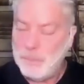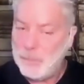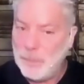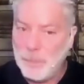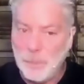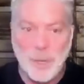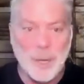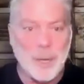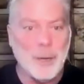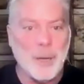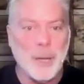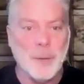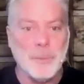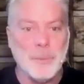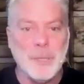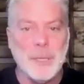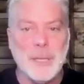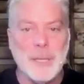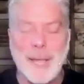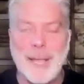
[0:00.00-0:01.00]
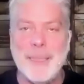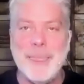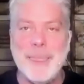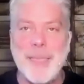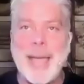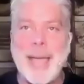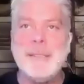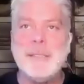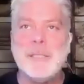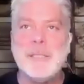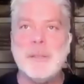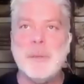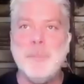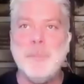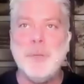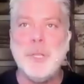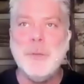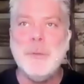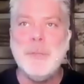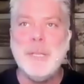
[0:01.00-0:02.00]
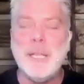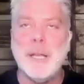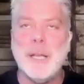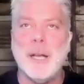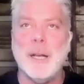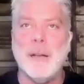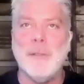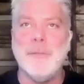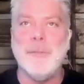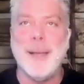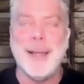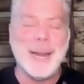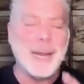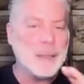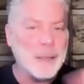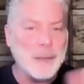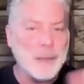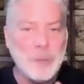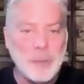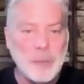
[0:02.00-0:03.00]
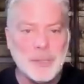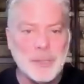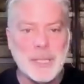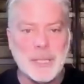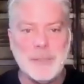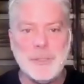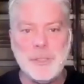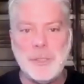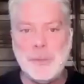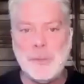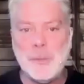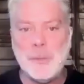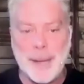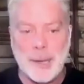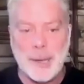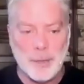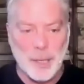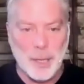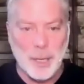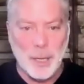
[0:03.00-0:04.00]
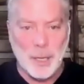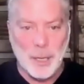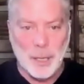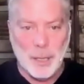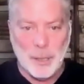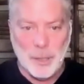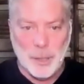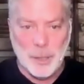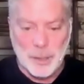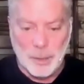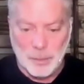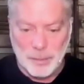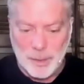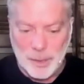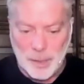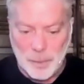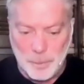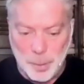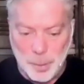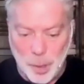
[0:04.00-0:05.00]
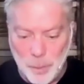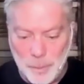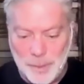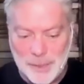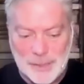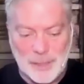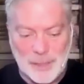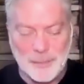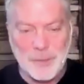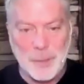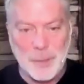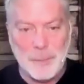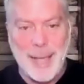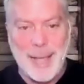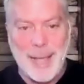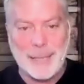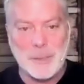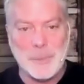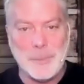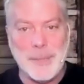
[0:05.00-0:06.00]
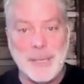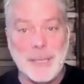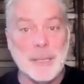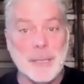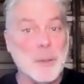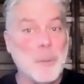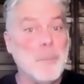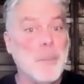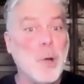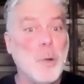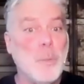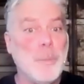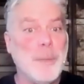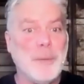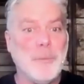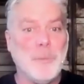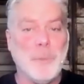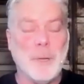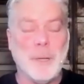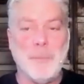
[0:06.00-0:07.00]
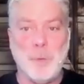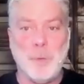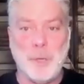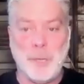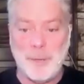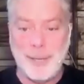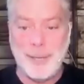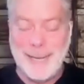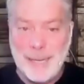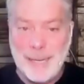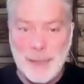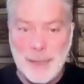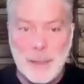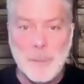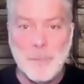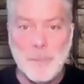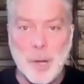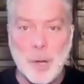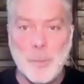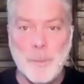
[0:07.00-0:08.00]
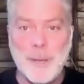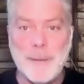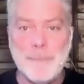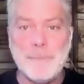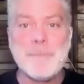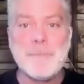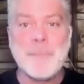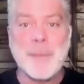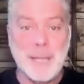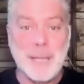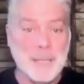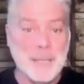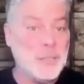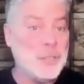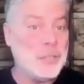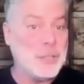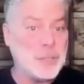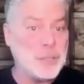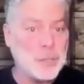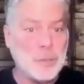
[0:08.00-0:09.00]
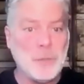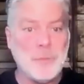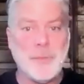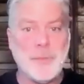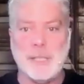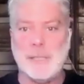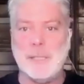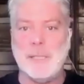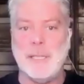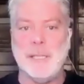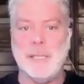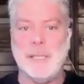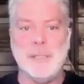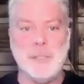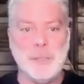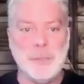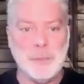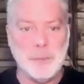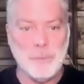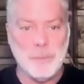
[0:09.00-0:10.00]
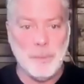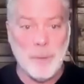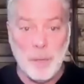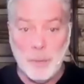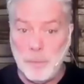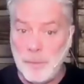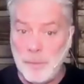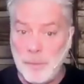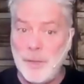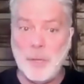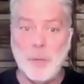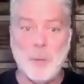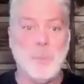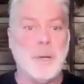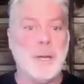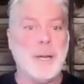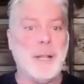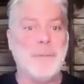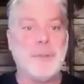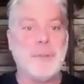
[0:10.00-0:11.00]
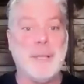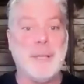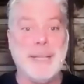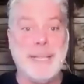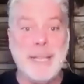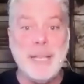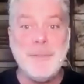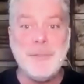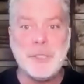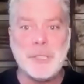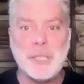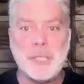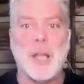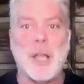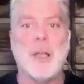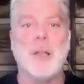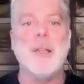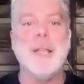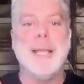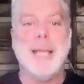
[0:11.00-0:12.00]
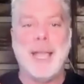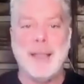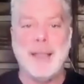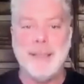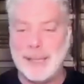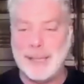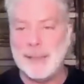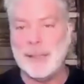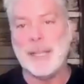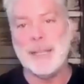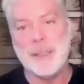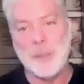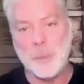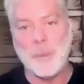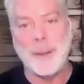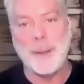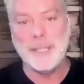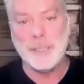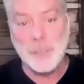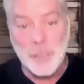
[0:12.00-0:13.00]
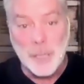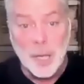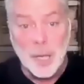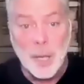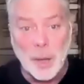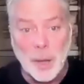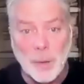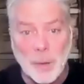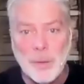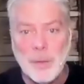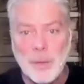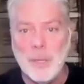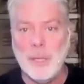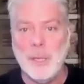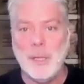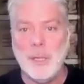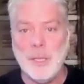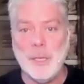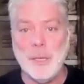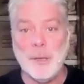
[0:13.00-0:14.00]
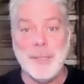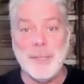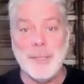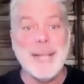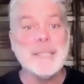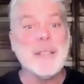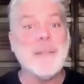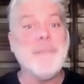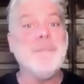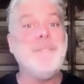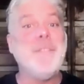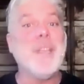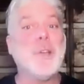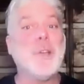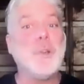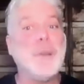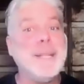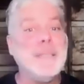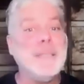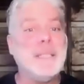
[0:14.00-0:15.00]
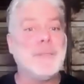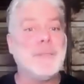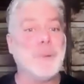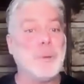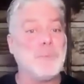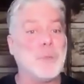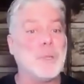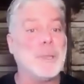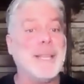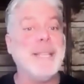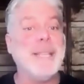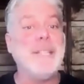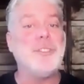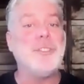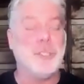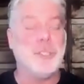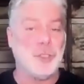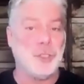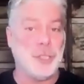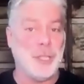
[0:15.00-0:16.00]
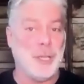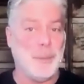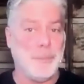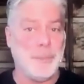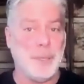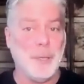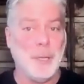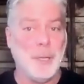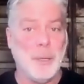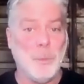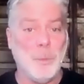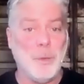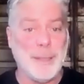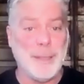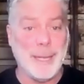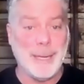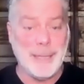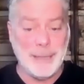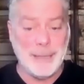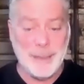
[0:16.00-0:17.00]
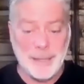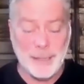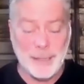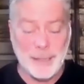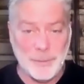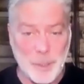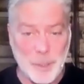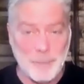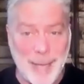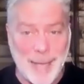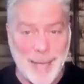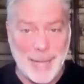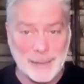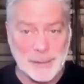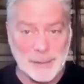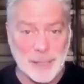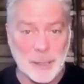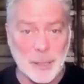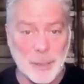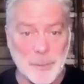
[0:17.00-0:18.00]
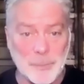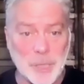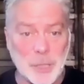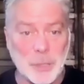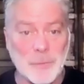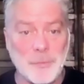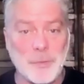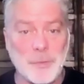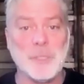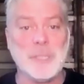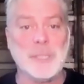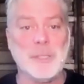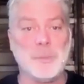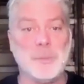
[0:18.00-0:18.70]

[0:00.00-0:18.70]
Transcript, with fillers: where it really and that's the beauty of and i love what you said too about you know the purpose of the past being in the moment when we're in the moment is to serve us is to reveal whatever the gifts are and then let the rest go you know that's a very different relationship with anything of the past that comes here versus